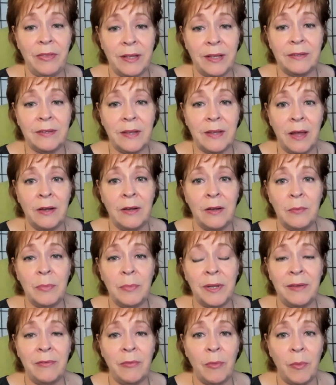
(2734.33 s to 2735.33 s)
It's
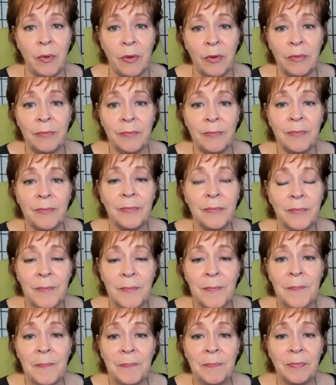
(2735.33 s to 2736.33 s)
unbelievable.
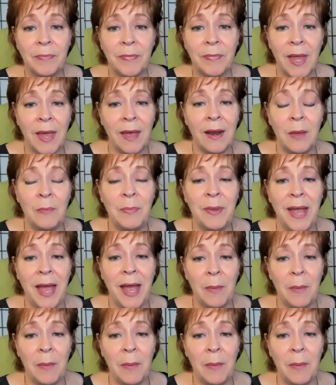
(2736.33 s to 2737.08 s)
And I'd be